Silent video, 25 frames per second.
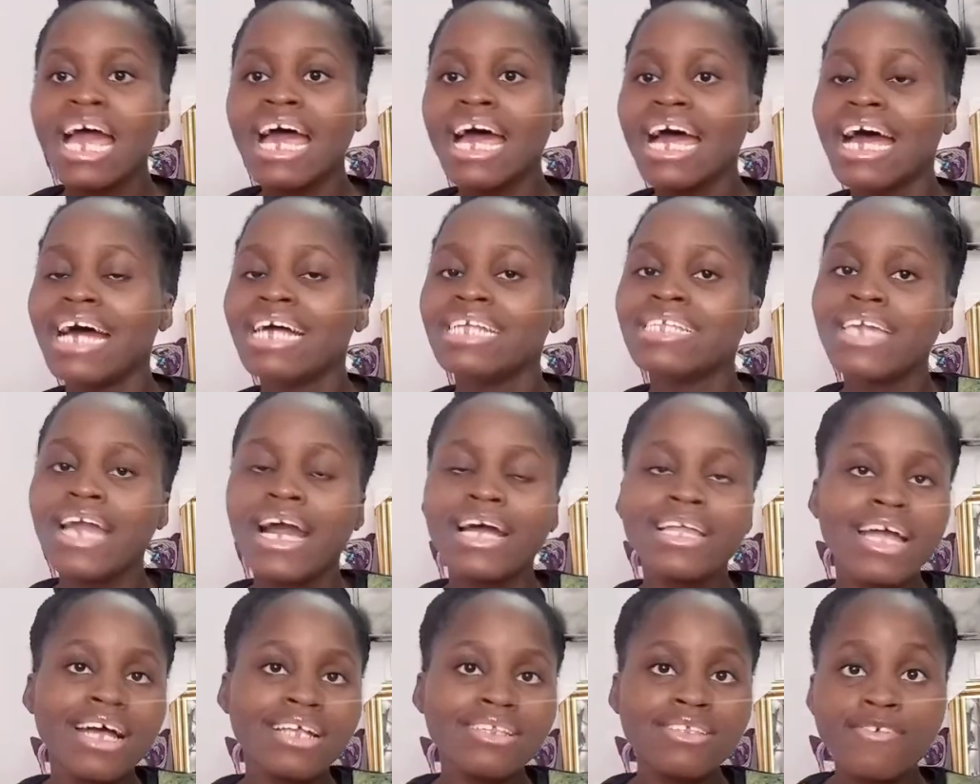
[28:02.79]
And
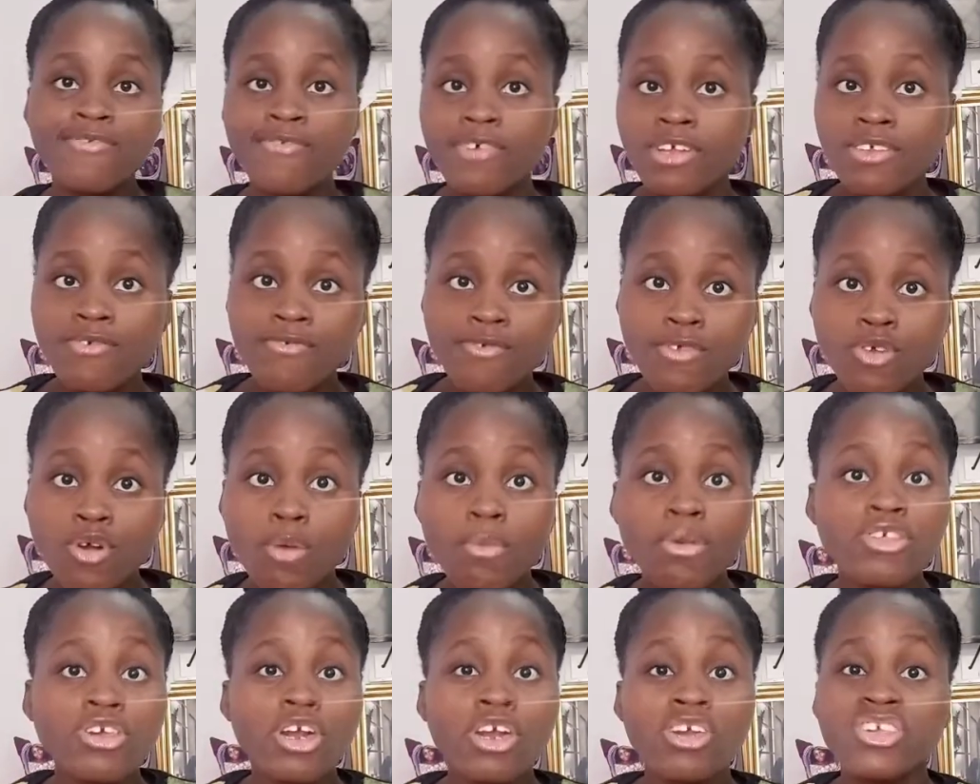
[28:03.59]
yeah, that's it for this video.
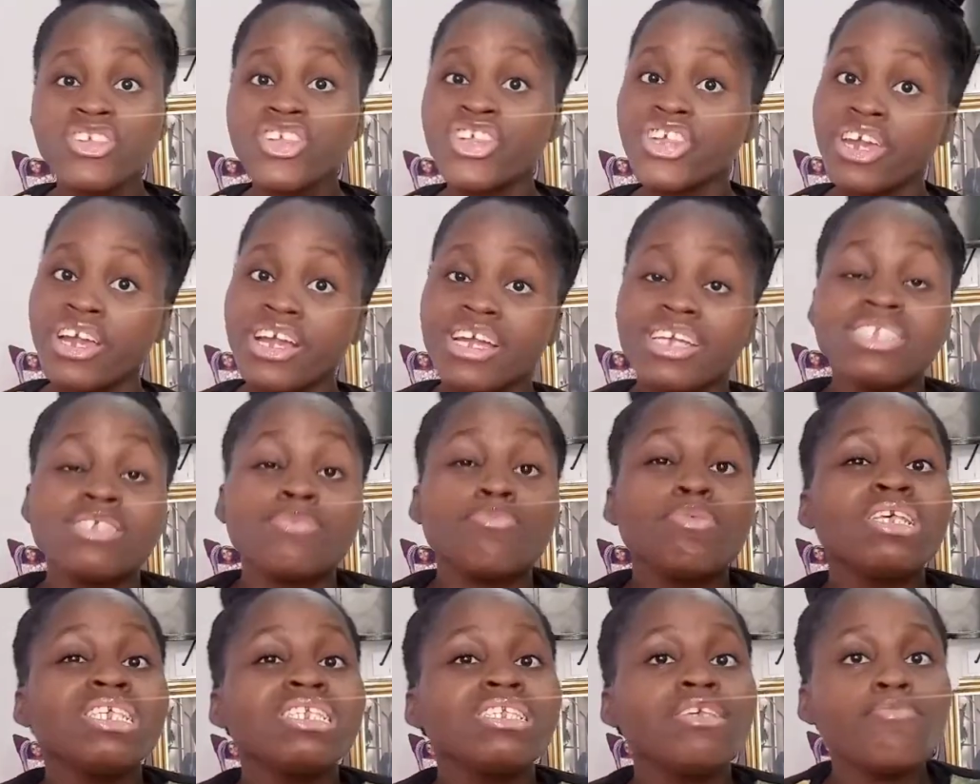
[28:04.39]
Make sure you share it.
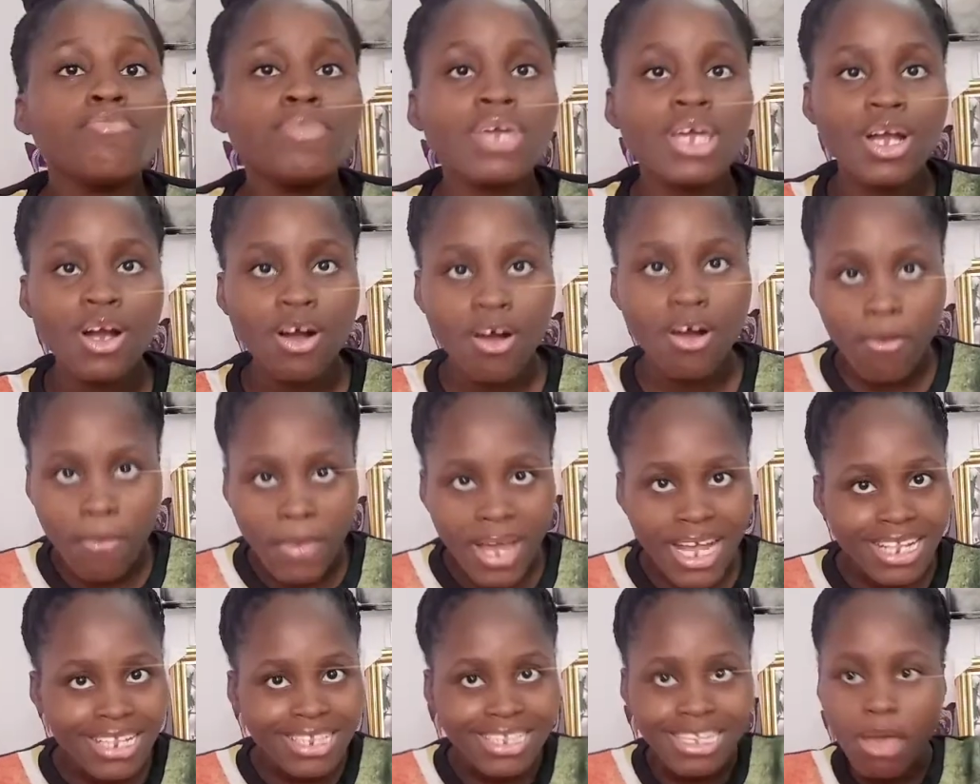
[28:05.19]
Please leave me a
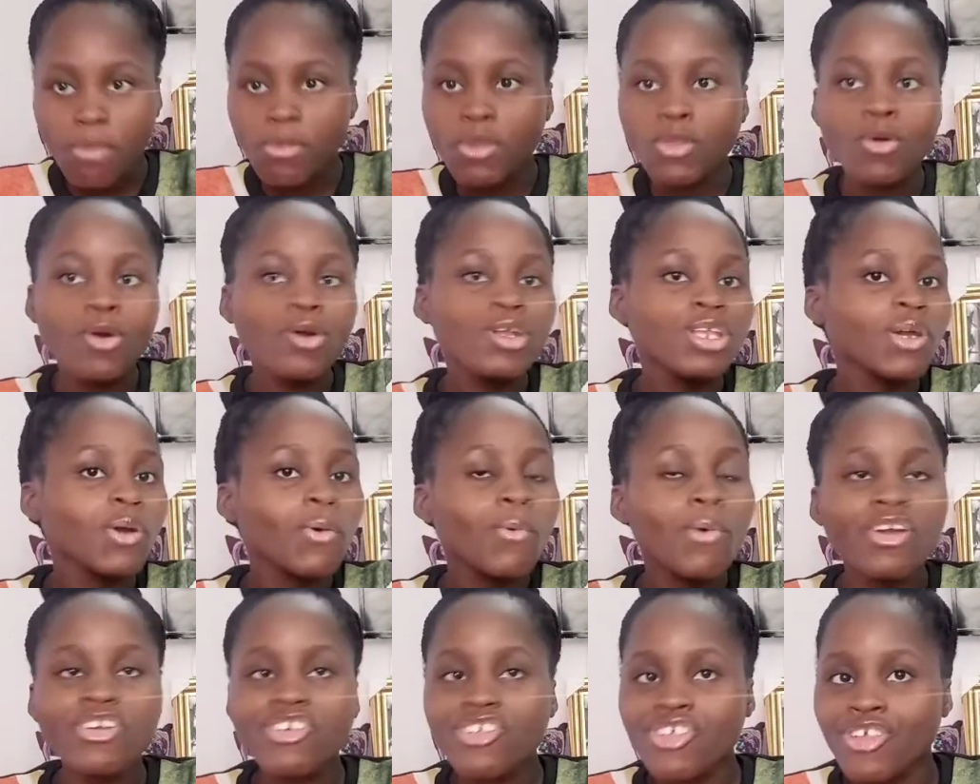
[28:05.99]
comment. Let me know the
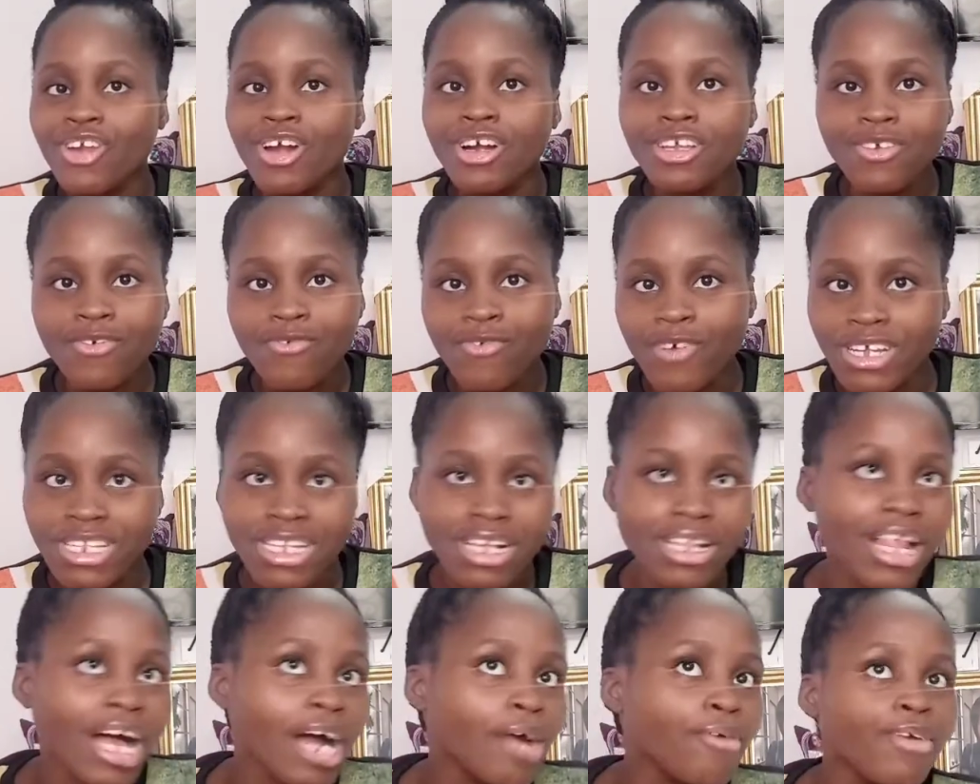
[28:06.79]
question you find
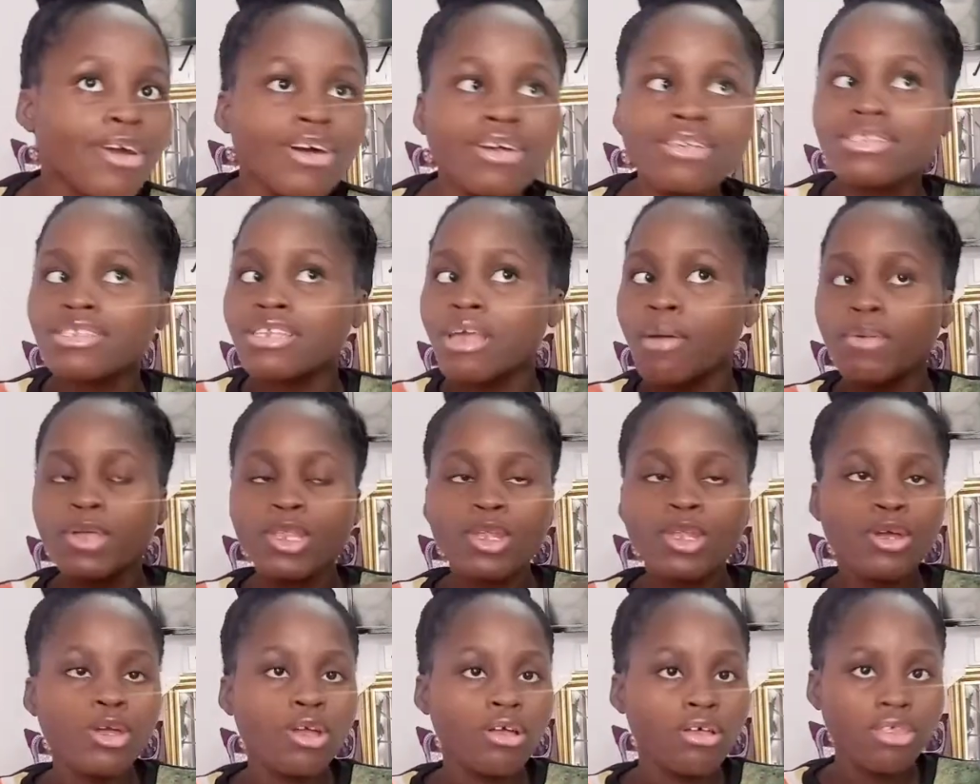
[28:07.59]
hilarious. Let me
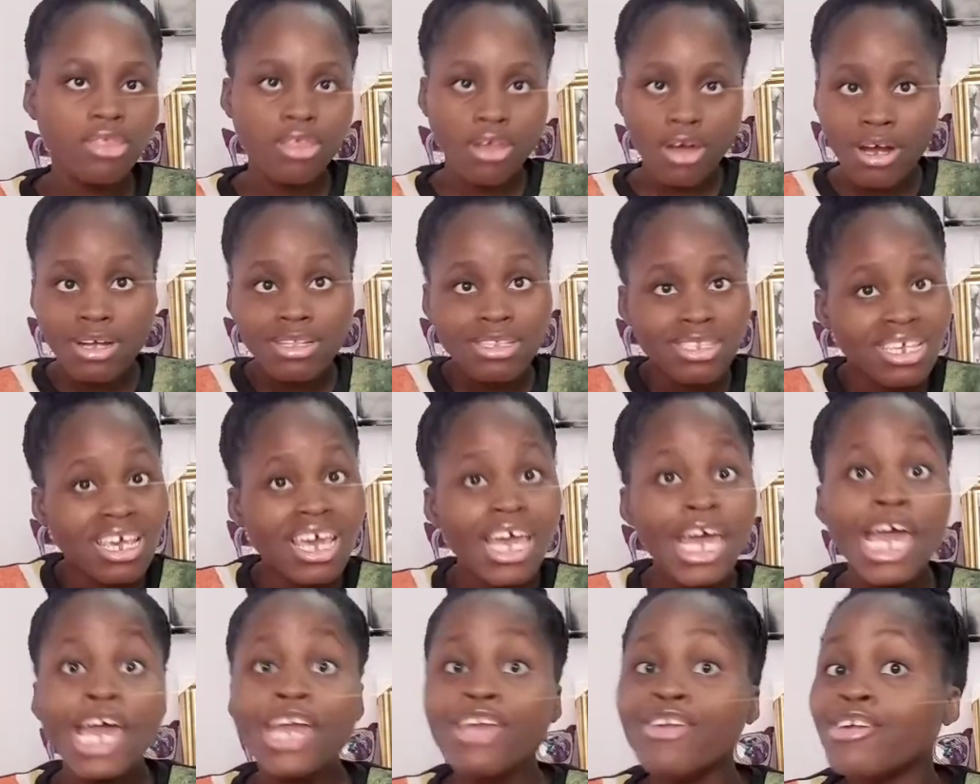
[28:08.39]
know your
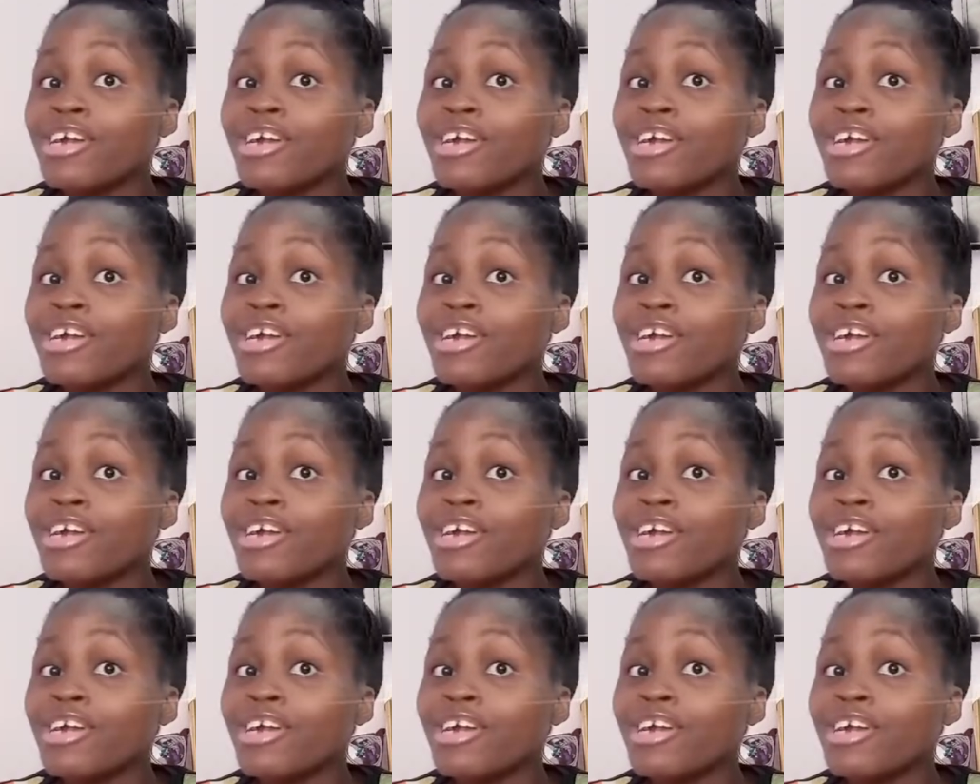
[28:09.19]
thoughts.